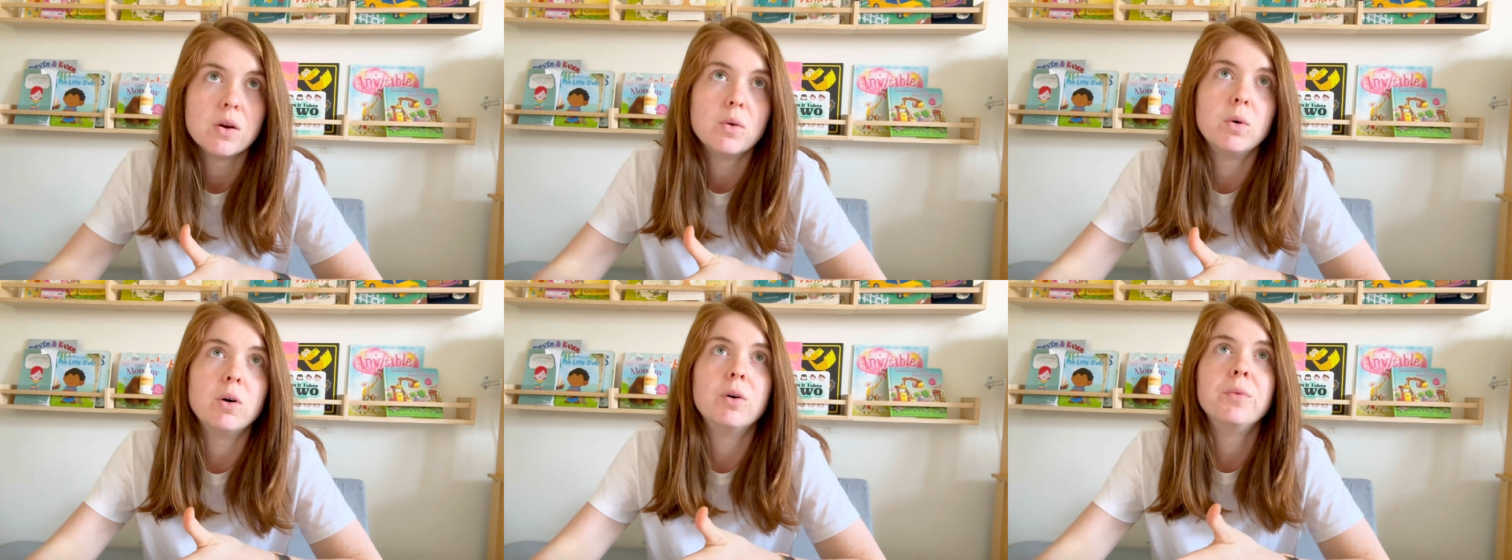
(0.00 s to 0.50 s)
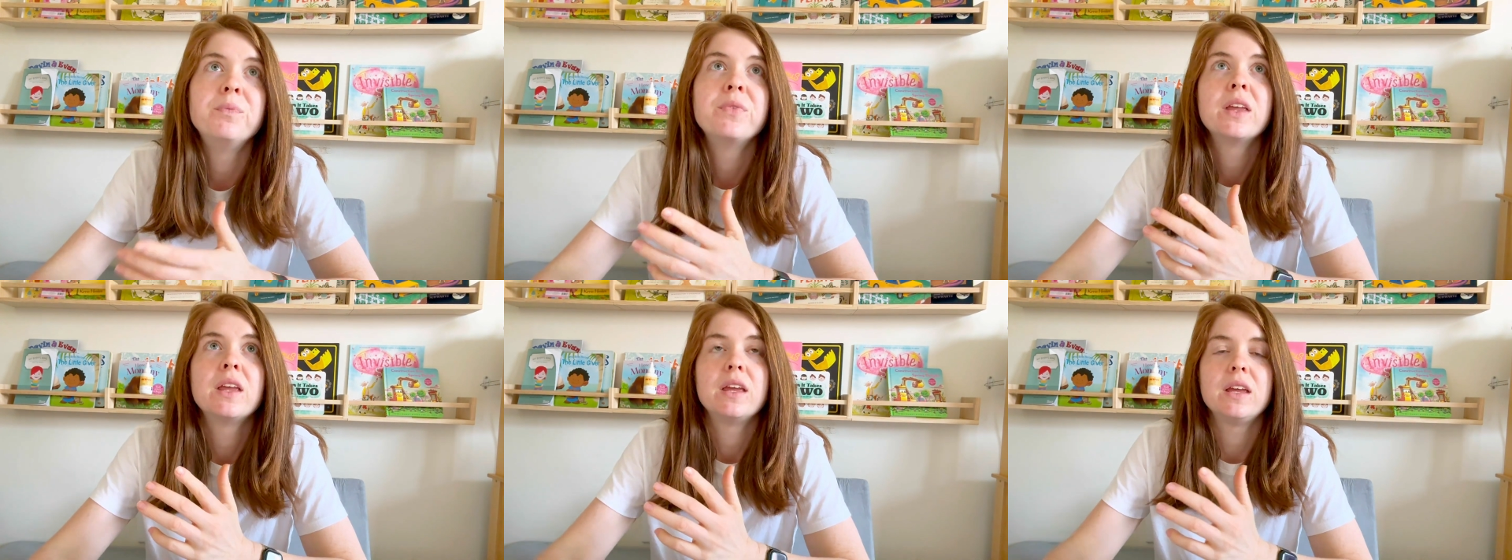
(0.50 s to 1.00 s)
Well,
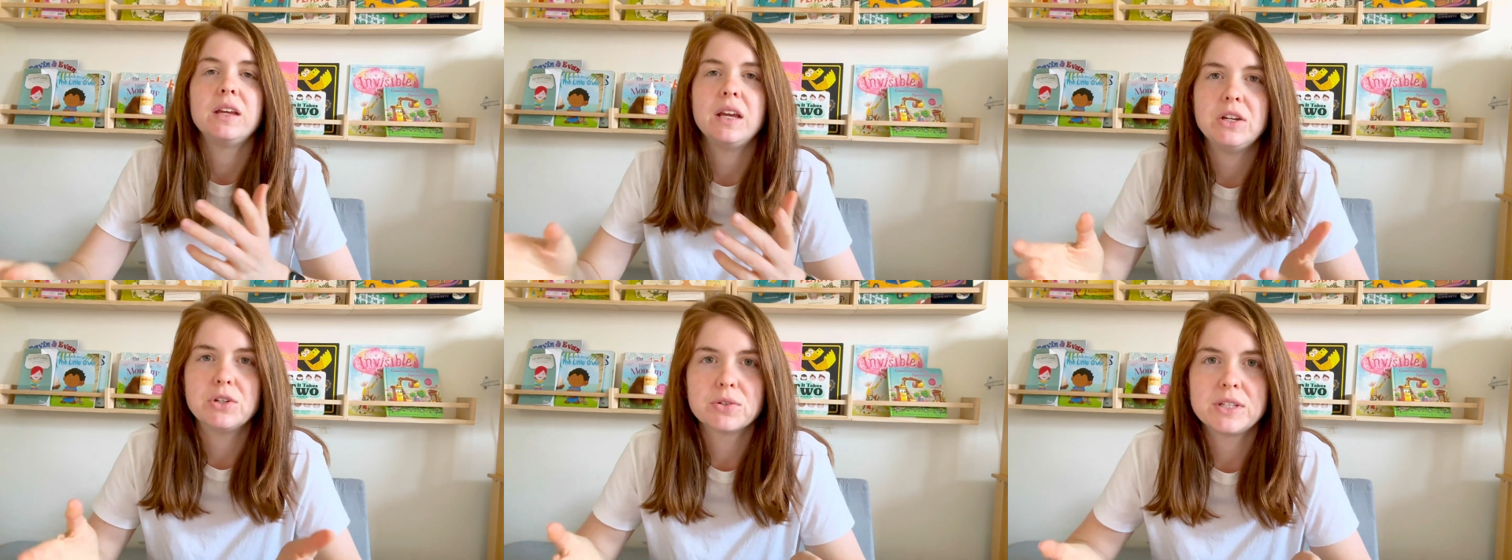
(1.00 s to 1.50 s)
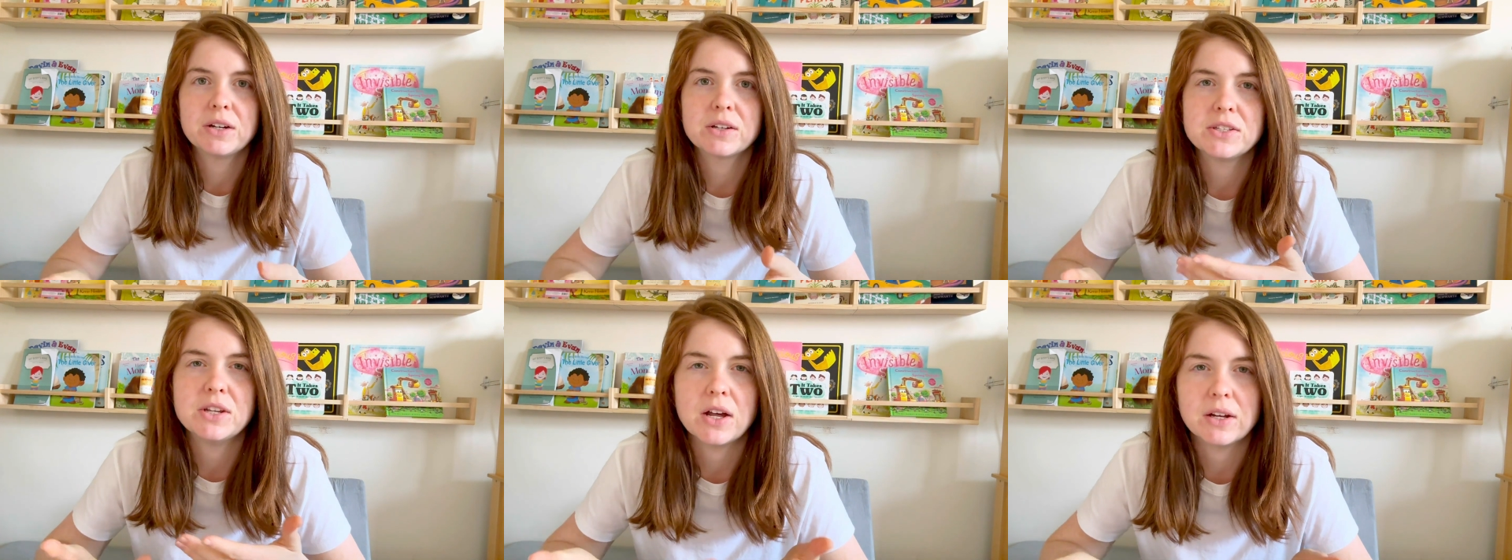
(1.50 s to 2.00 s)
HOCl
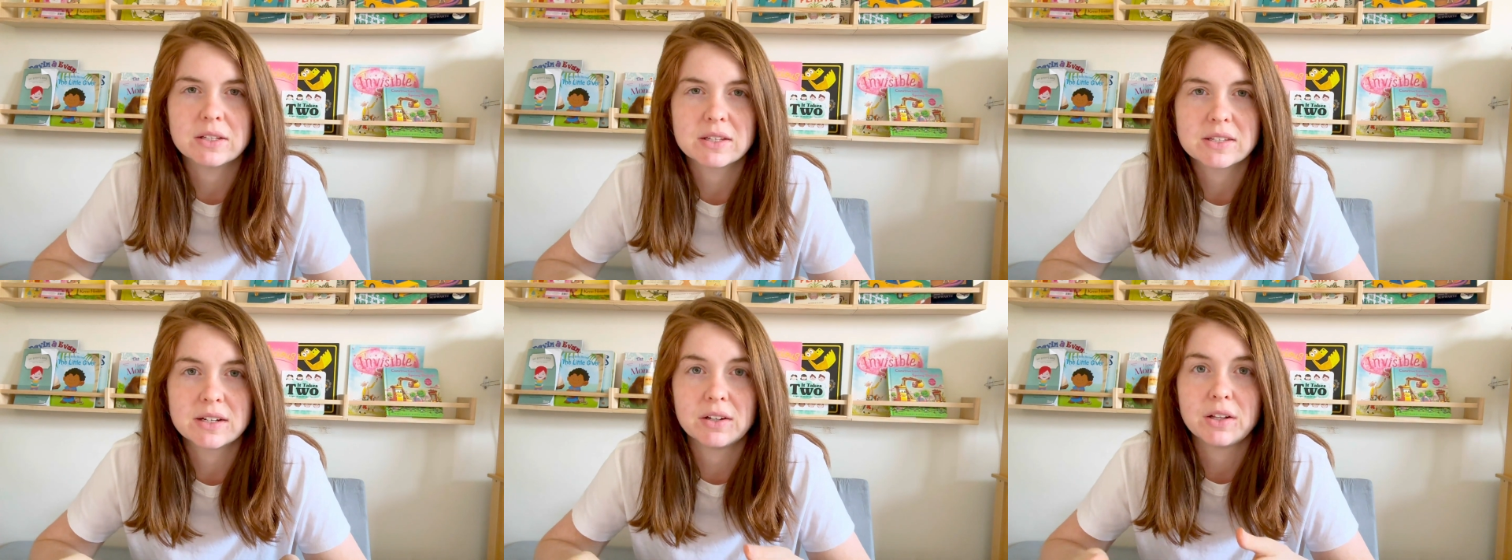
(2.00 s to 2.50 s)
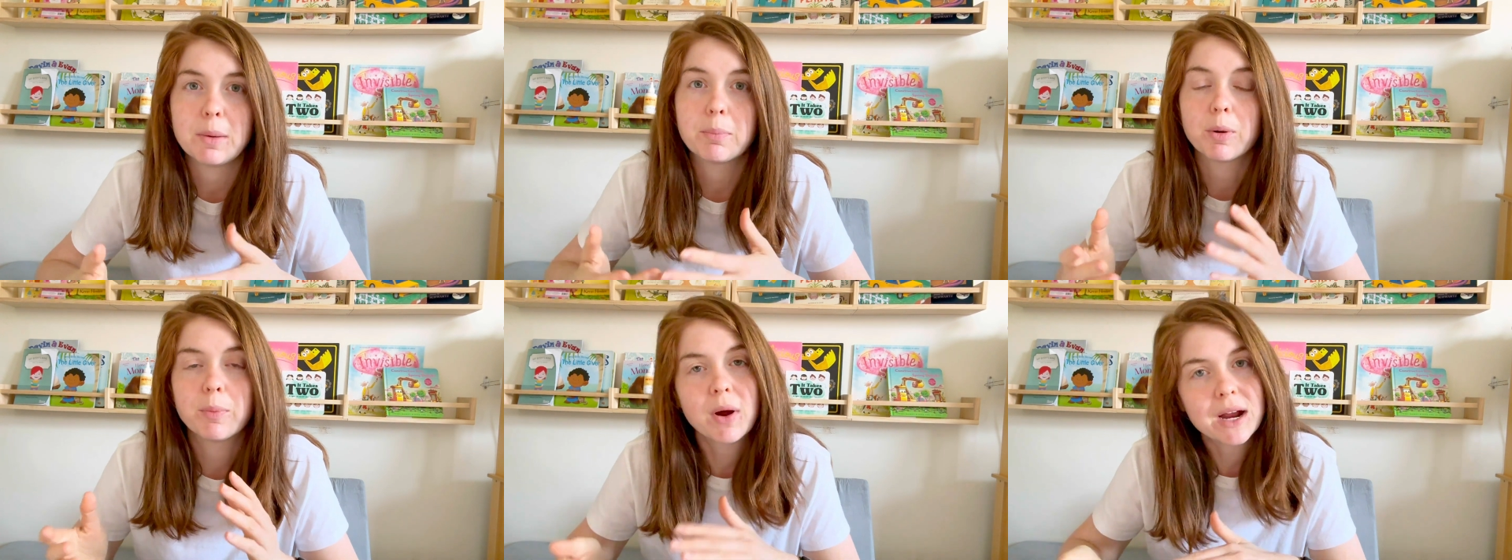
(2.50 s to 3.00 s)
is not necessarily
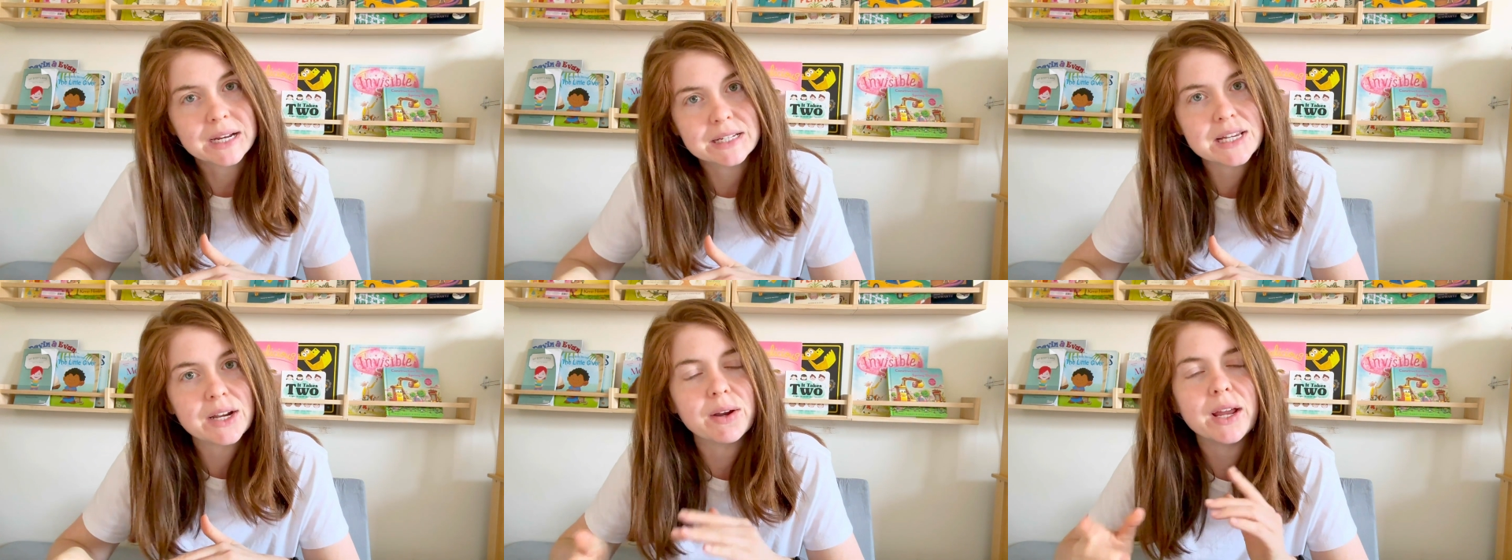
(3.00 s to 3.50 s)
proprietary.